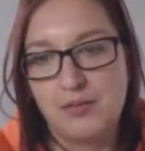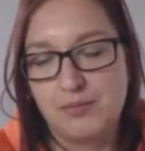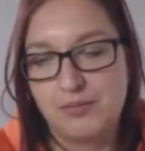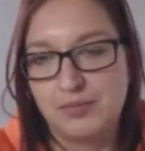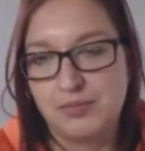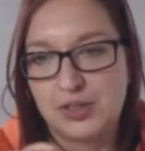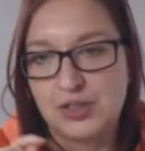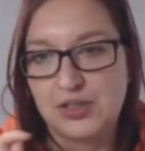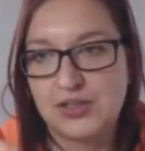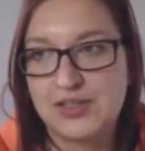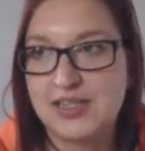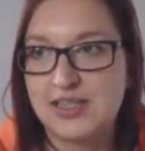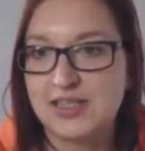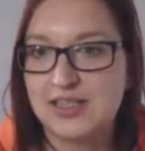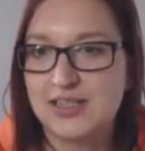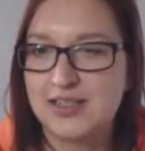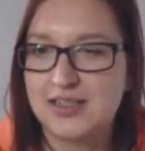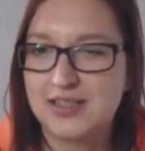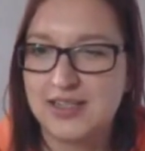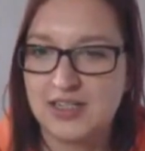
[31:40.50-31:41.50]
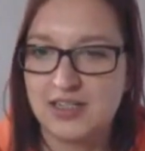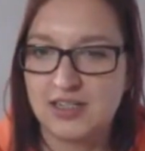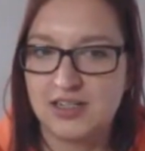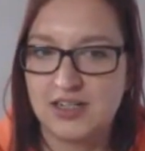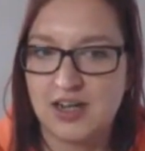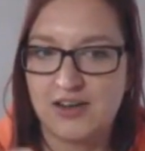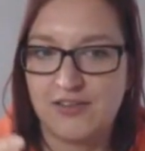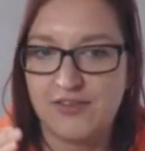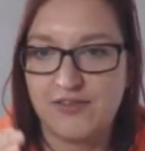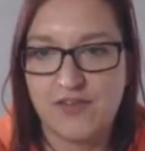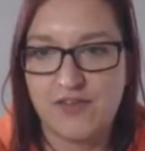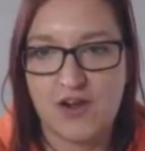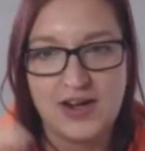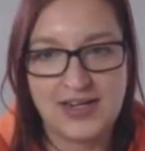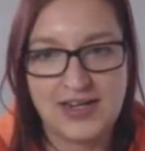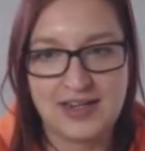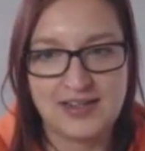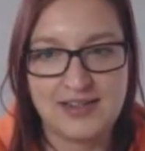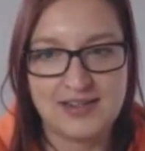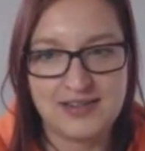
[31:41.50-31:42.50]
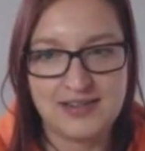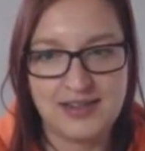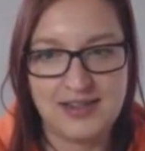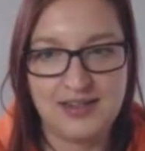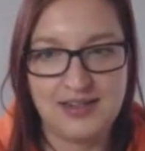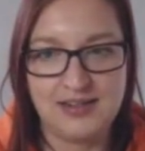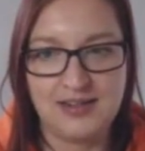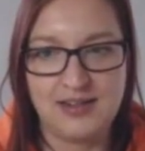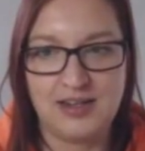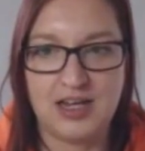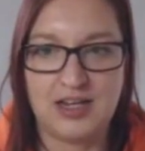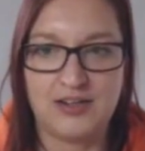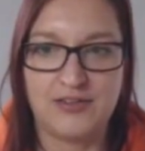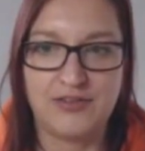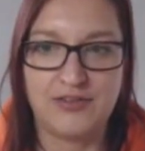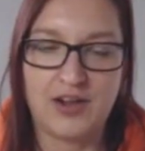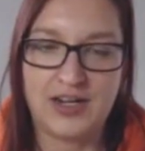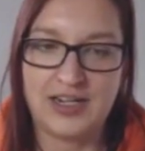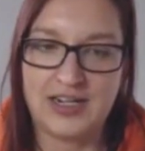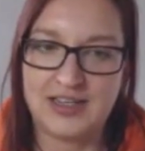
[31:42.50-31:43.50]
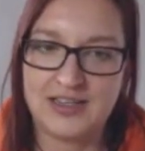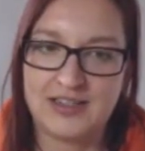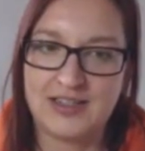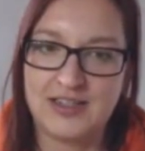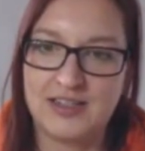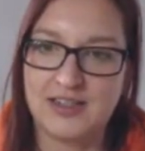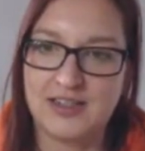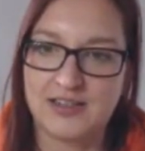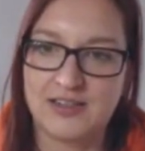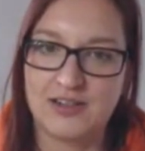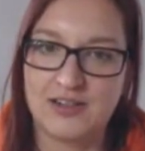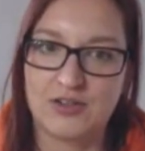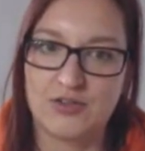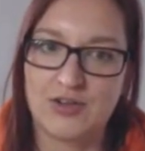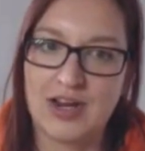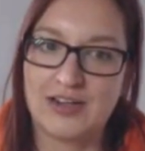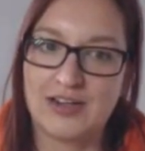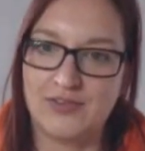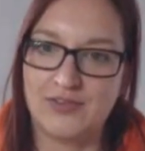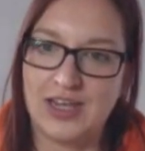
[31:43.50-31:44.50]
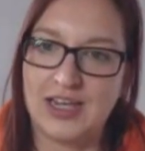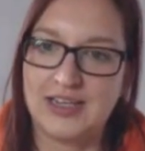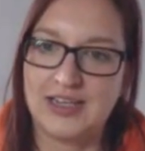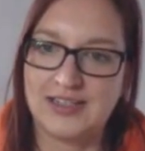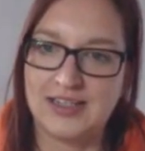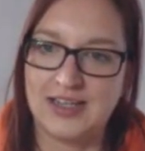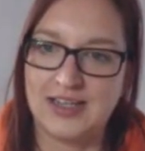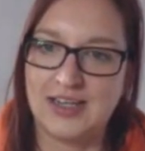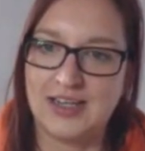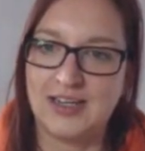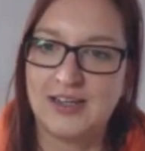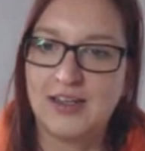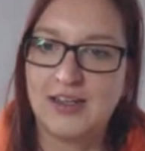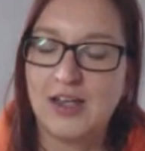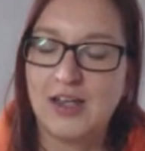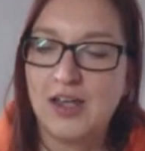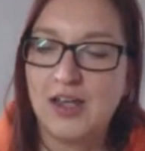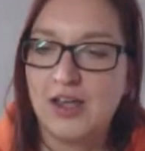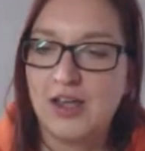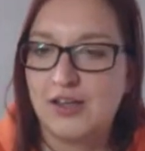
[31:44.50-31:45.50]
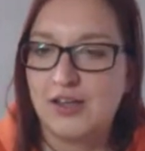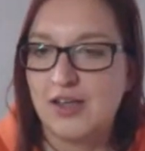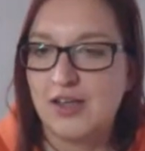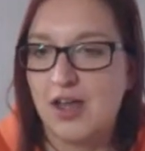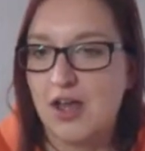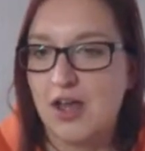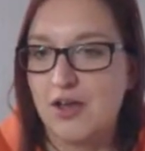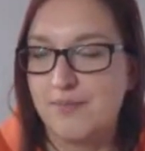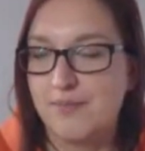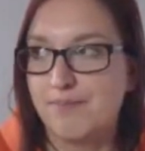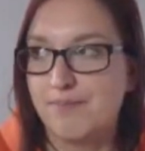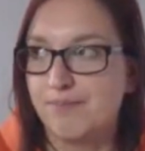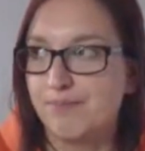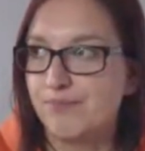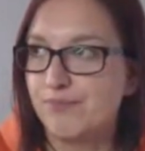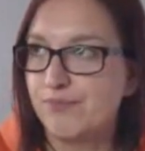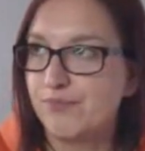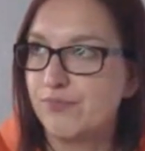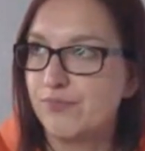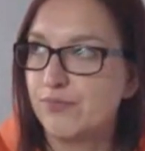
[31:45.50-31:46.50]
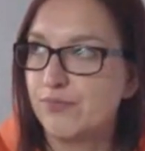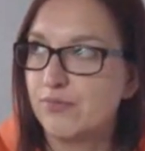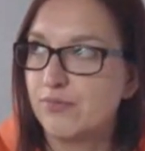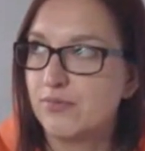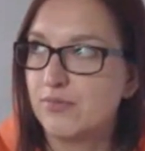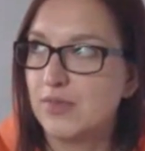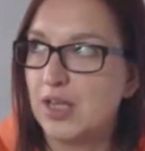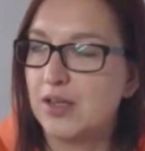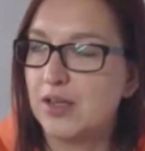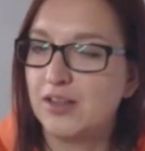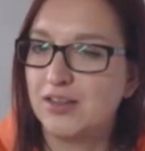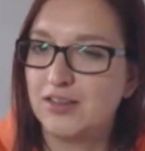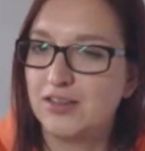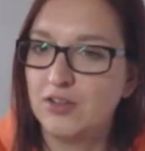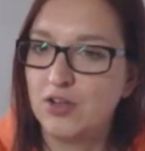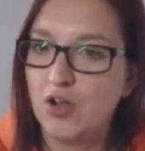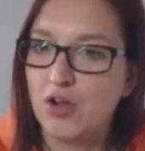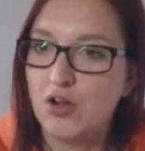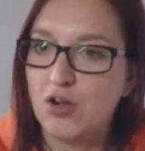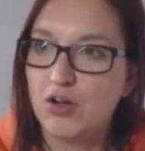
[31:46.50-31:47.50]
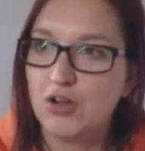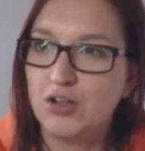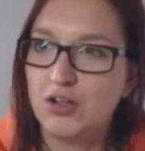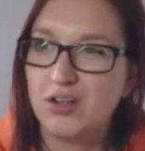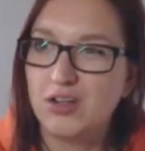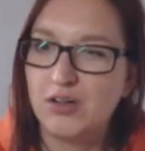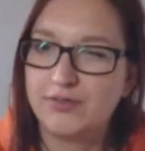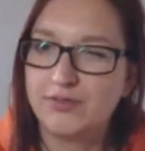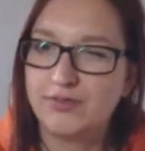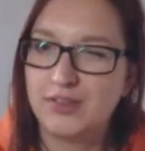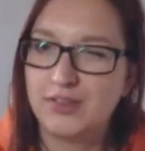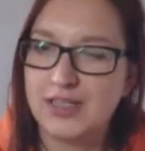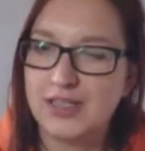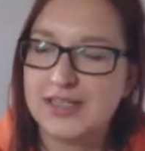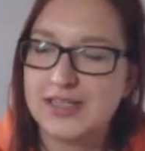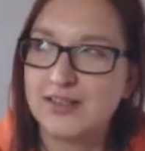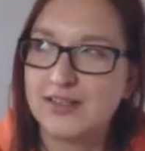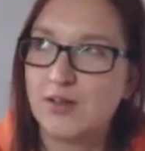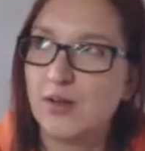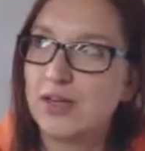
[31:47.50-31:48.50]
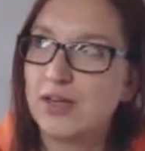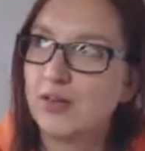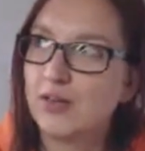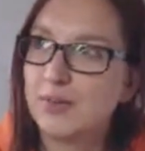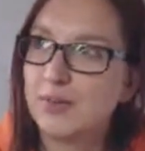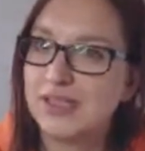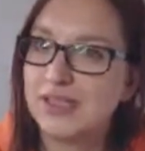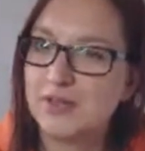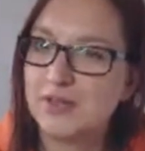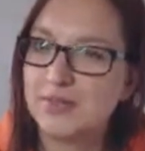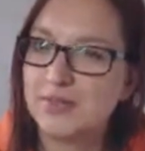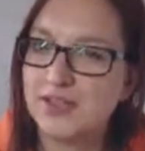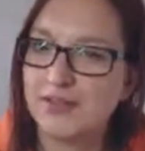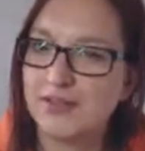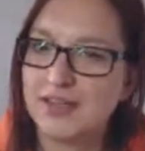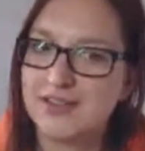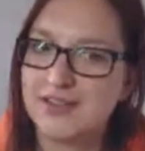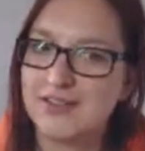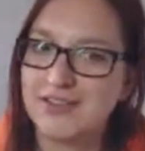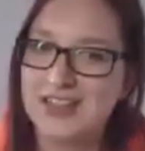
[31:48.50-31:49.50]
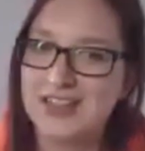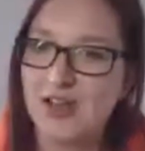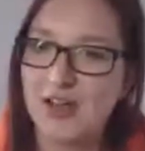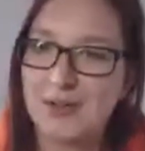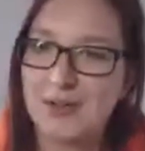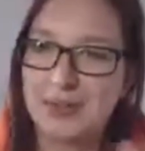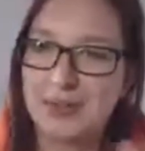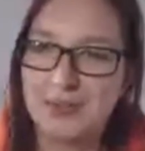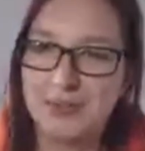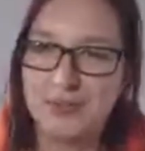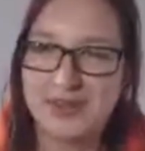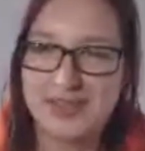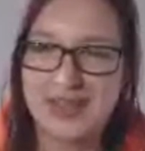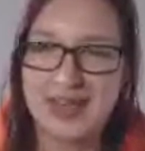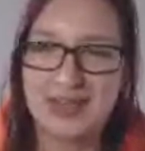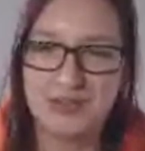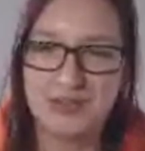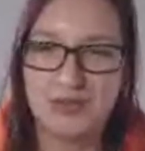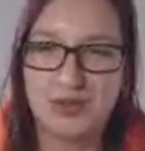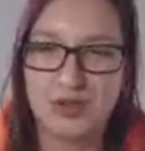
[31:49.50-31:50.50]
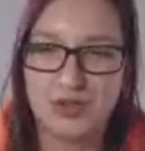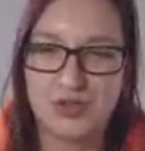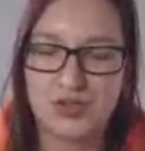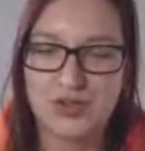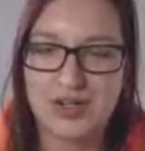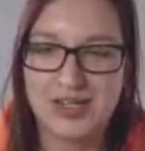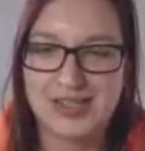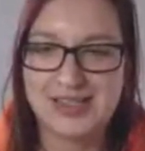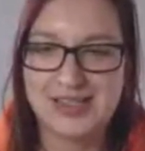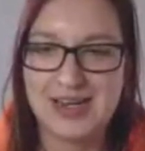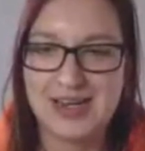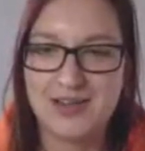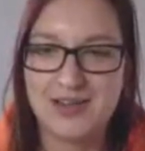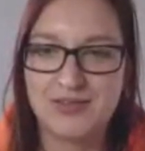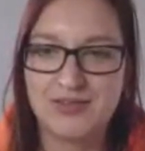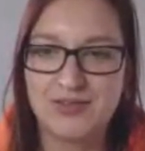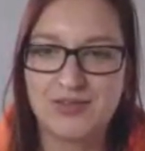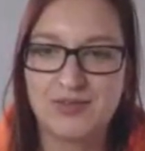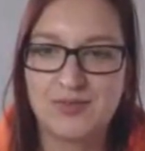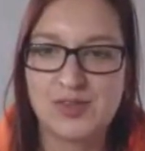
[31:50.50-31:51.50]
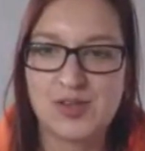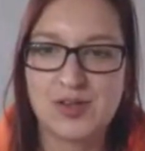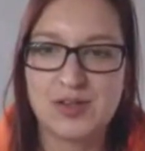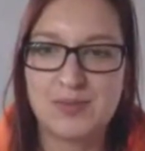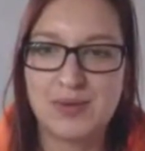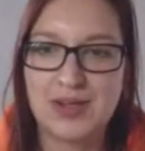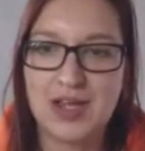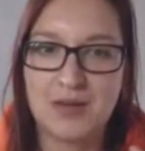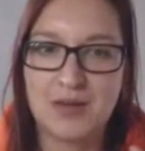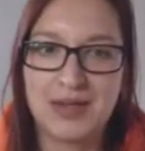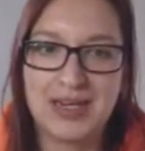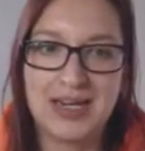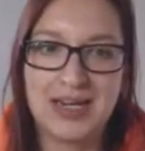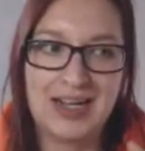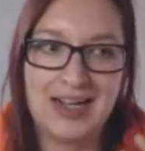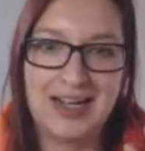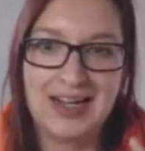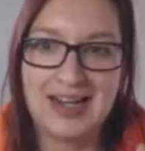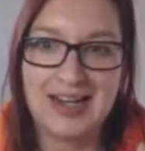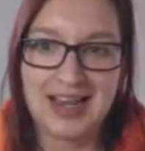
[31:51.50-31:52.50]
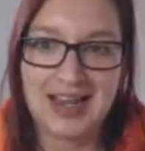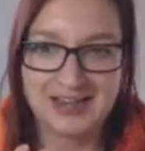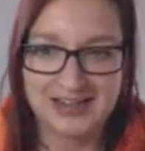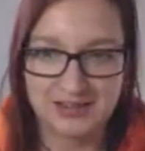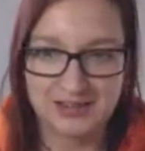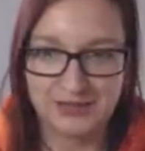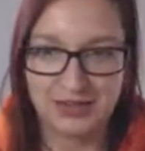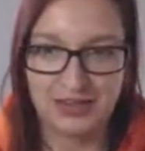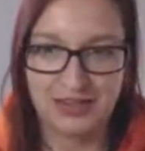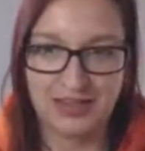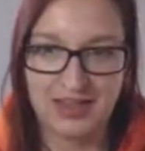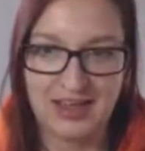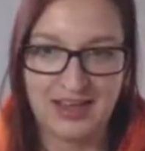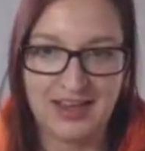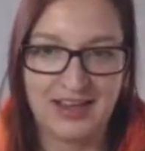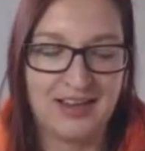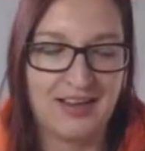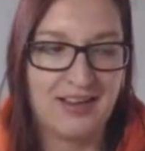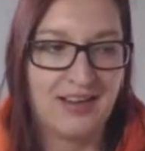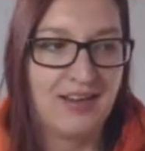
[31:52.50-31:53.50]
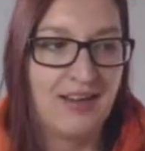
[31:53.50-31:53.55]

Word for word: because it's considered like financing, and financing okay. doesn't attract V A T. Um, not a lot of, like quite a lot of my gyms don't necessarily tie people into annual contracts now. So it's becoming less of a thing